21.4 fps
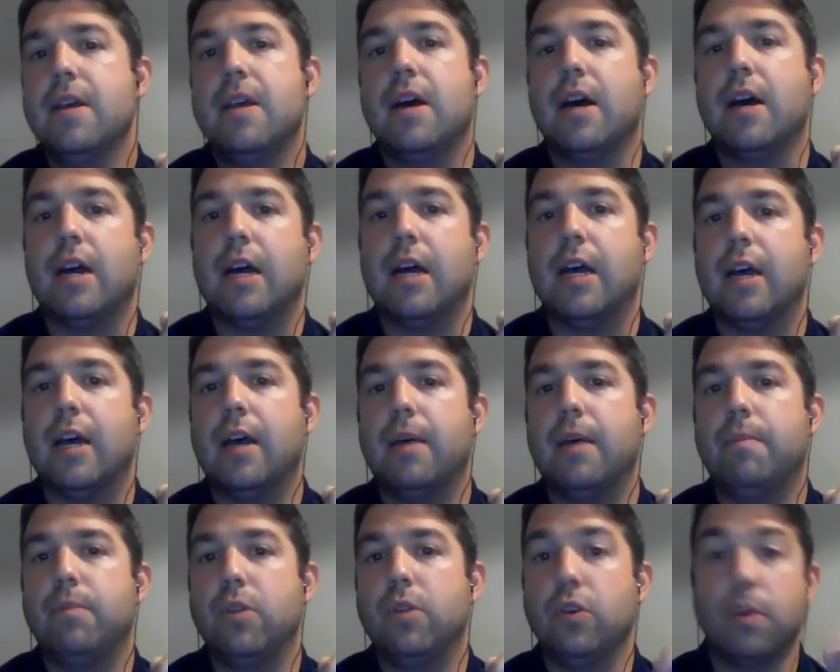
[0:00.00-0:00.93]

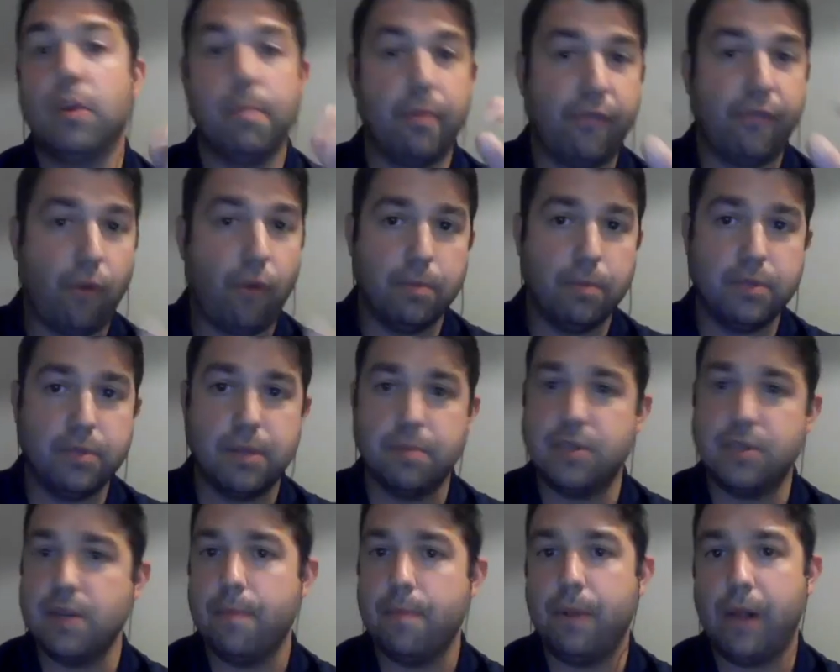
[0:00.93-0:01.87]
You can perform some
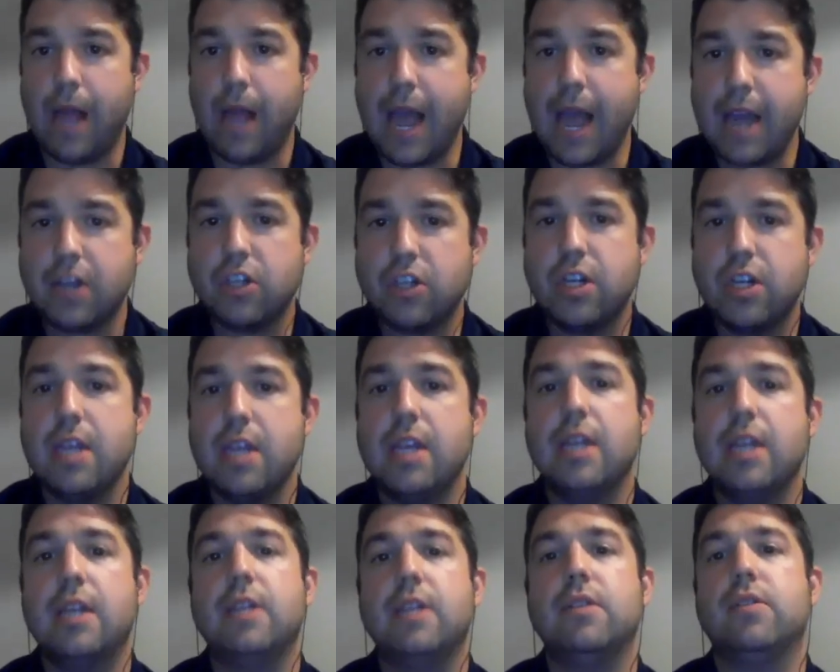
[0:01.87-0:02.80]
simple
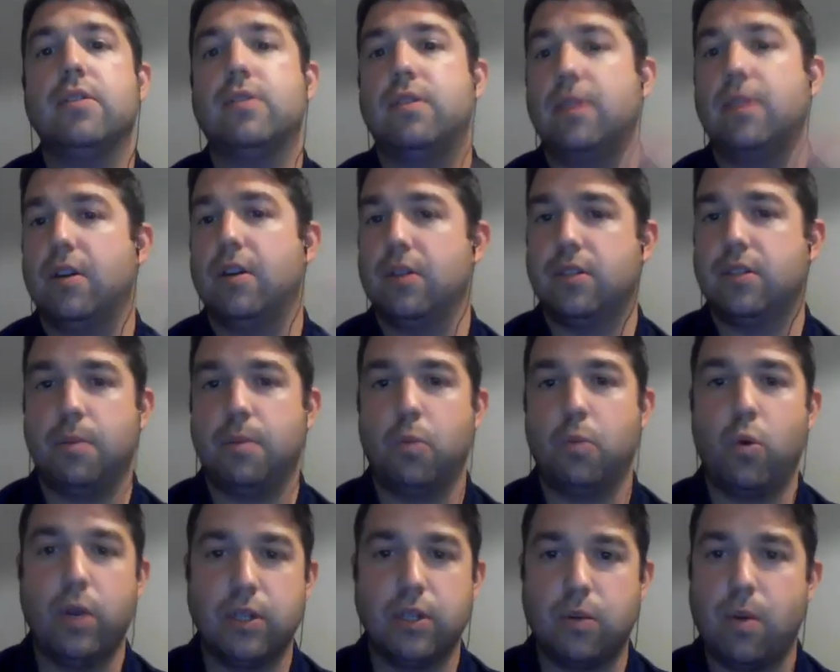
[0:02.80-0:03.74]
actions. There's some
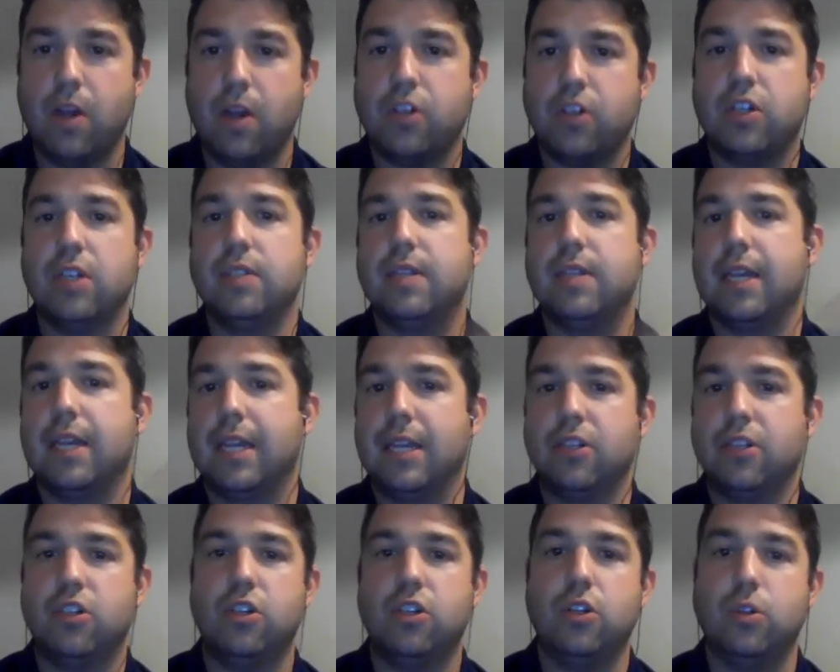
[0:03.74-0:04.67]
quiz questions that
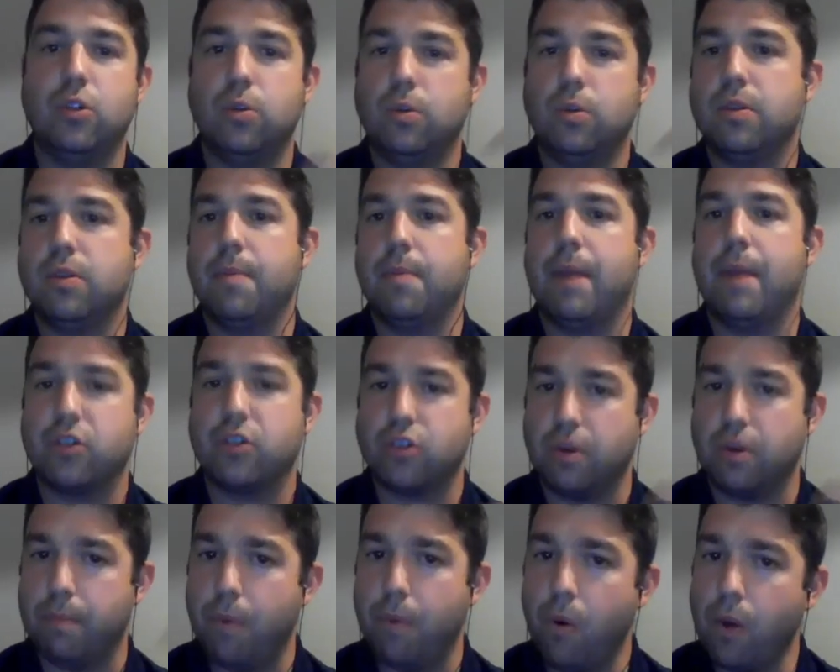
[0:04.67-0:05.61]
get you some
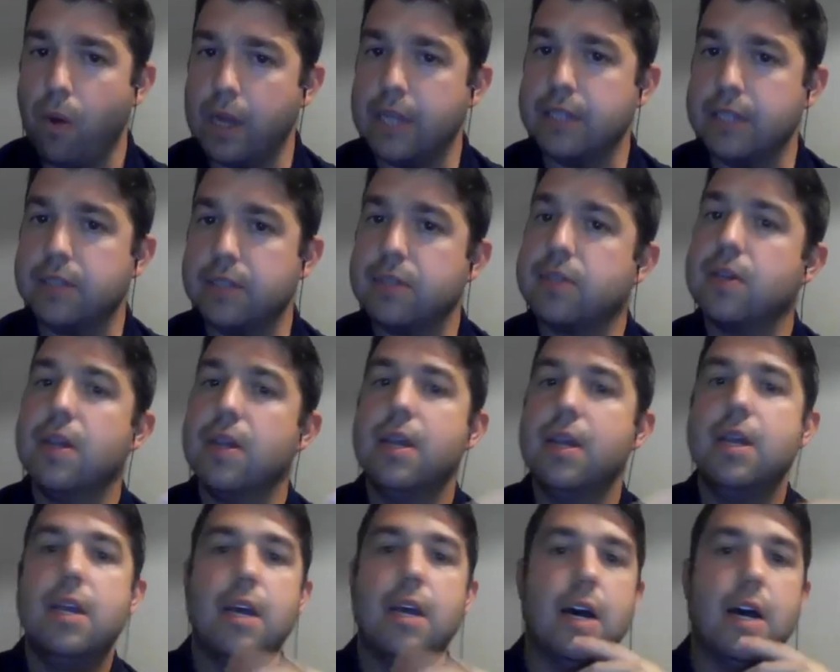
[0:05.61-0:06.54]
extra points,
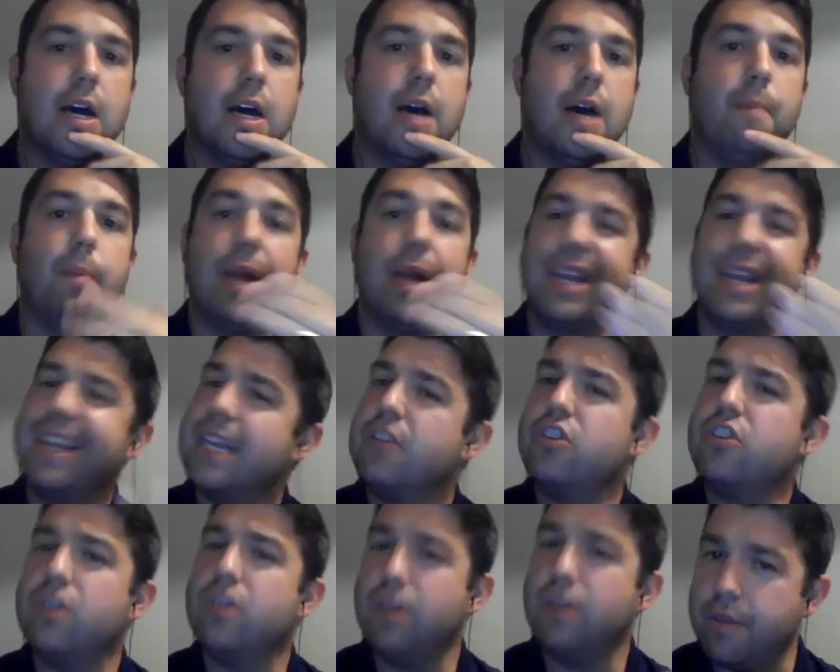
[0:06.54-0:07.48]
and
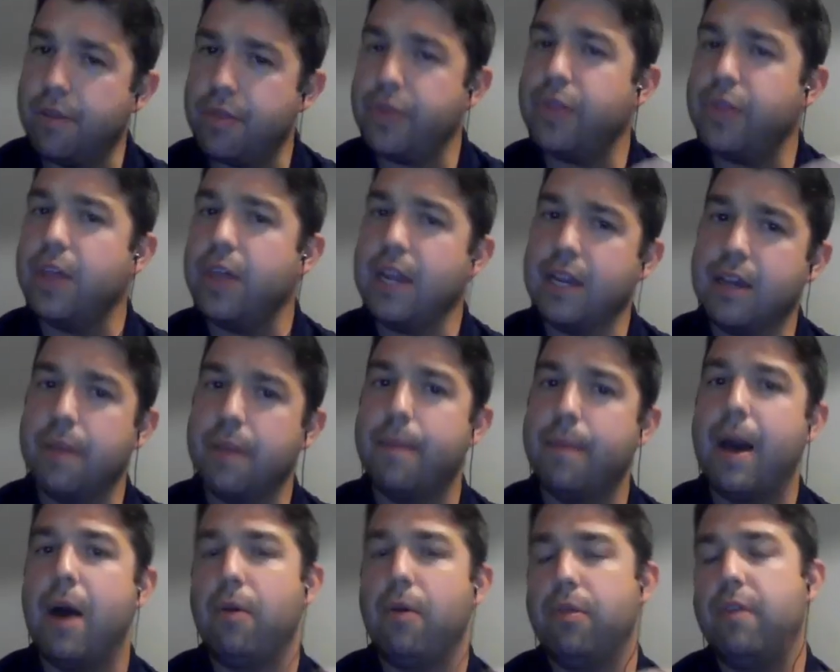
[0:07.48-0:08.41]
get you to think
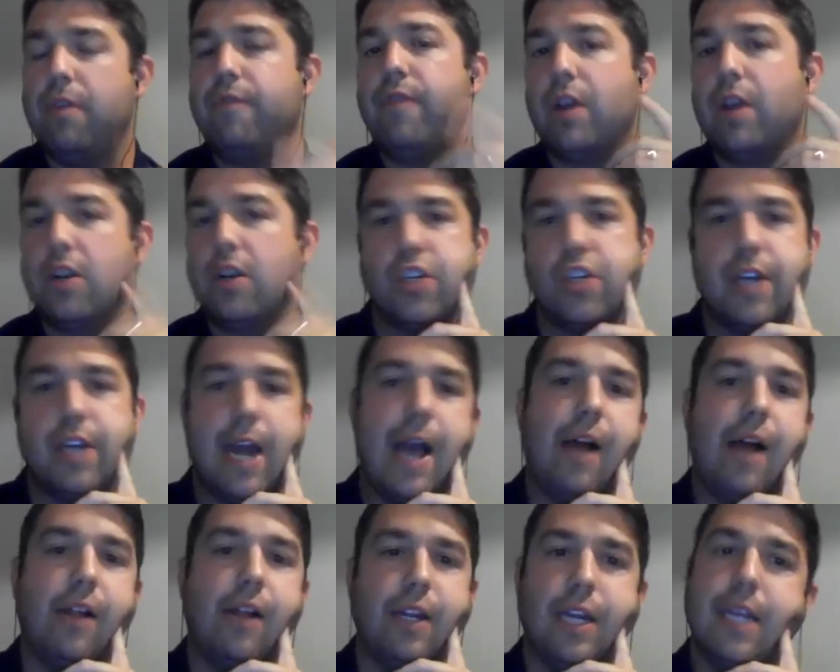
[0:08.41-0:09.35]
about the
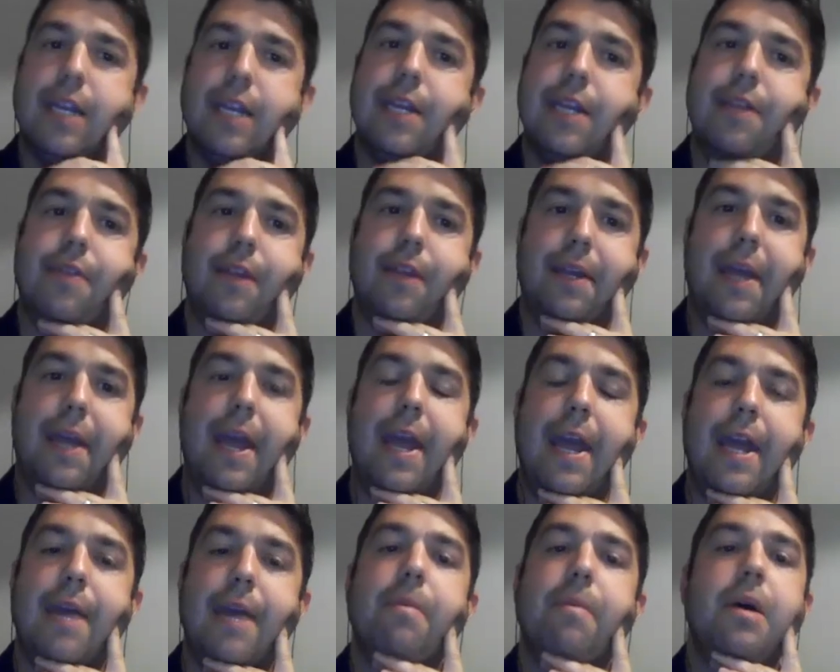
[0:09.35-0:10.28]
functionality in the
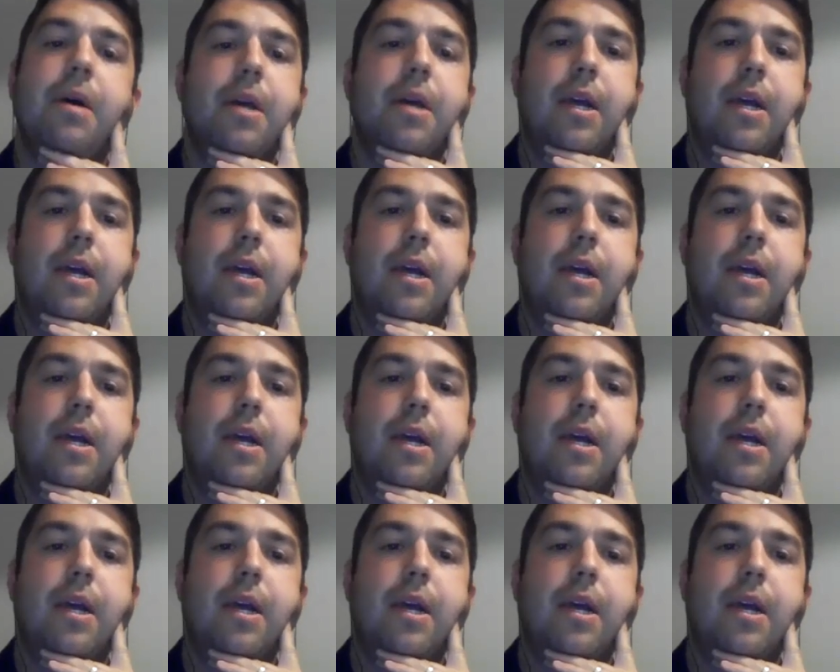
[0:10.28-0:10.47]
game.